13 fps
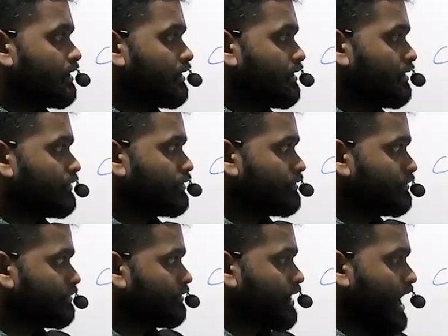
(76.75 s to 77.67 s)
If you
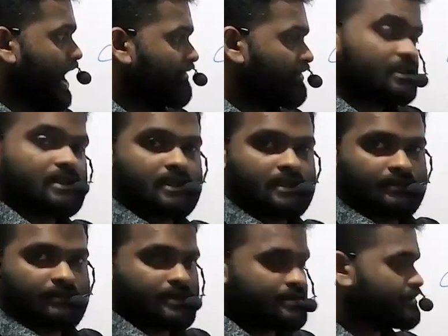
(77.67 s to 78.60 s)
haven't learned
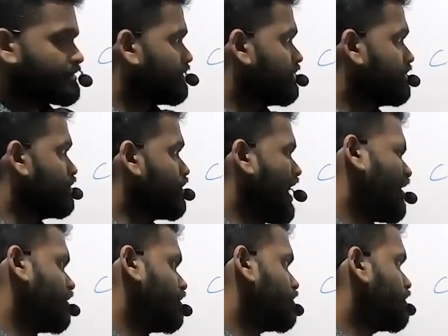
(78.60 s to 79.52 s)
this, you have
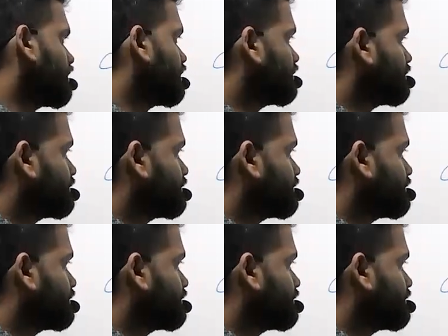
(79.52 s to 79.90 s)
to